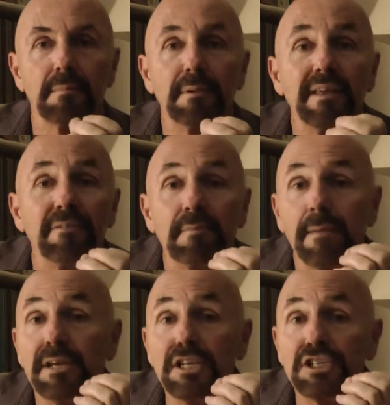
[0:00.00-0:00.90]
even
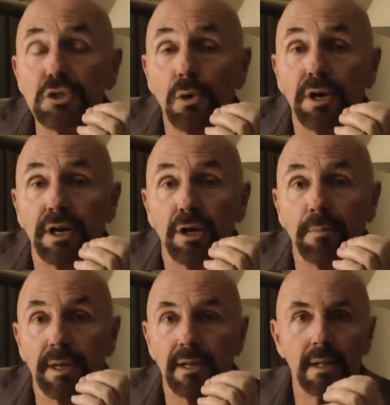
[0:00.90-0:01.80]
maybe distort a little
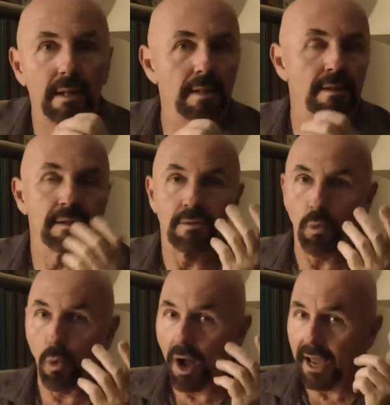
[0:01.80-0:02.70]
bit.
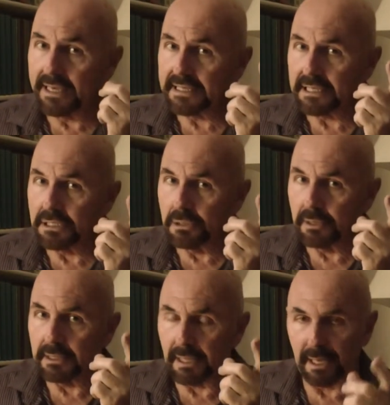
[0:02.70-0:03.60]
Why is it
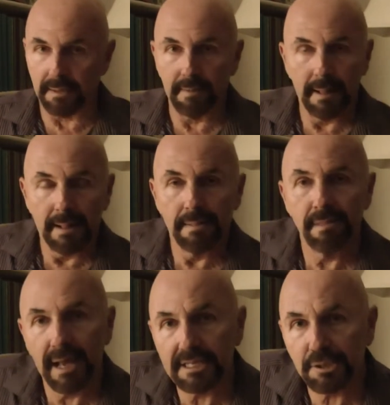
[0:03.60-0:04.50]
doing that?
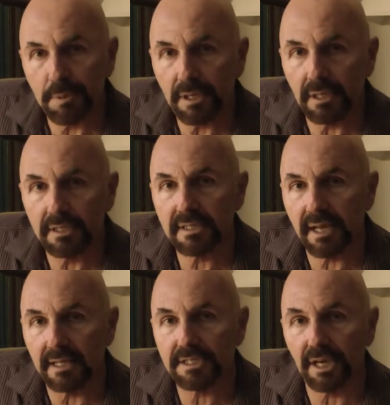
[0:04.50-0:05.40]
That's because
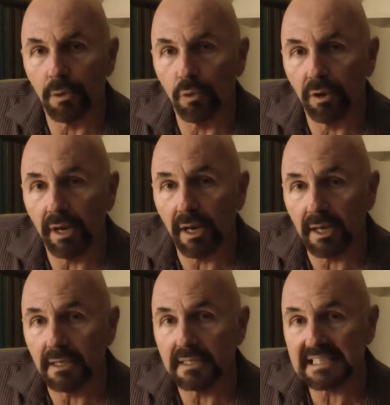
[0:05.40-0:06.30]
that's a
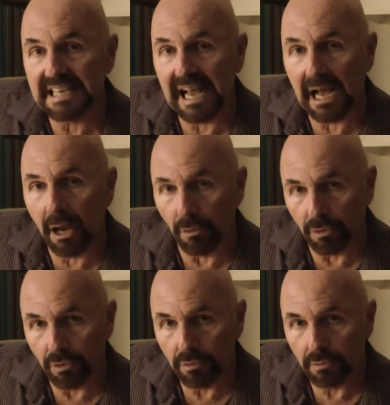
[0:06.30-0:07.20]
ringing sound.
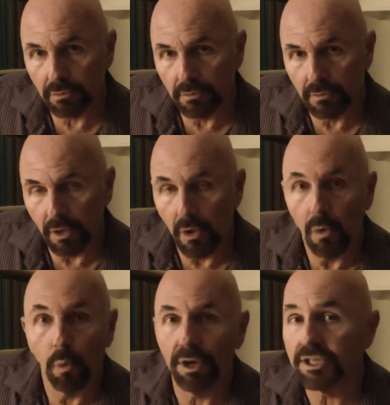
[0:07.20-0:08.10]

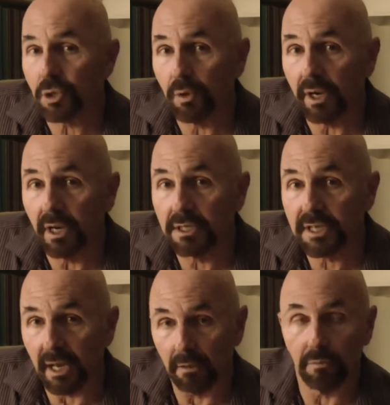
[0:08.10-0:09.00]
What is a ringing
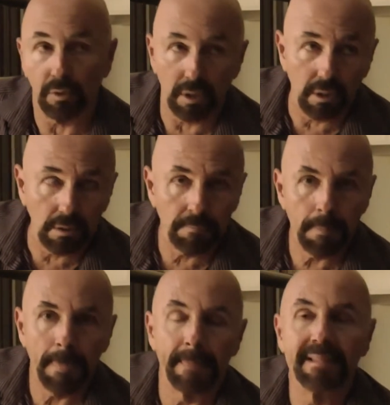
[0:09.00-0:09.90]
sound? Well,
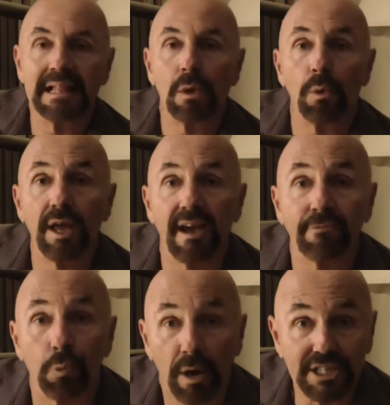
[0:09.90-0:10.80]
we have
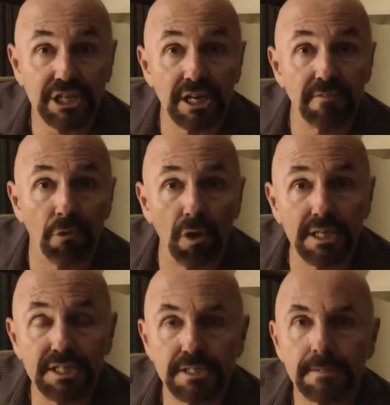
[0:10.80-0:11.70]
a resonant
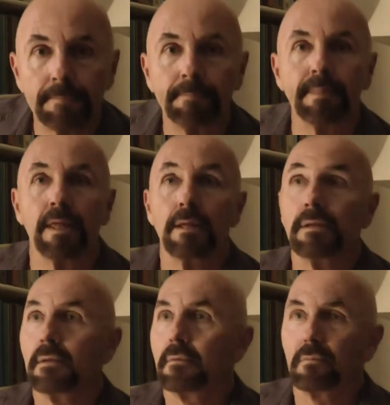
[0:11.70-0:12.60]
voice.
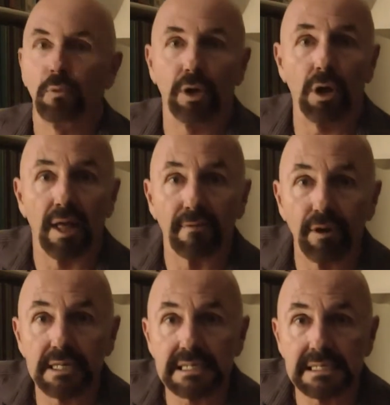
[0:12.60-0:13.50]
We all have
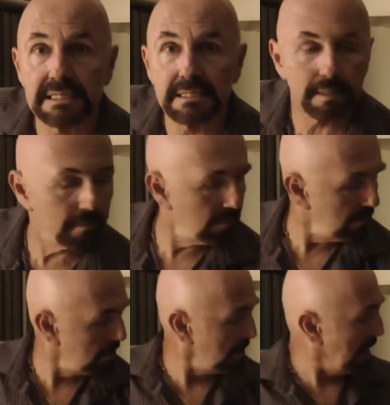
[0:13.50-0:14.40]
resonance.
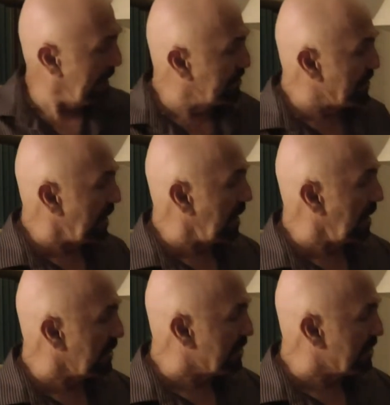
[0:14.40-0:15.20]
I'm singing a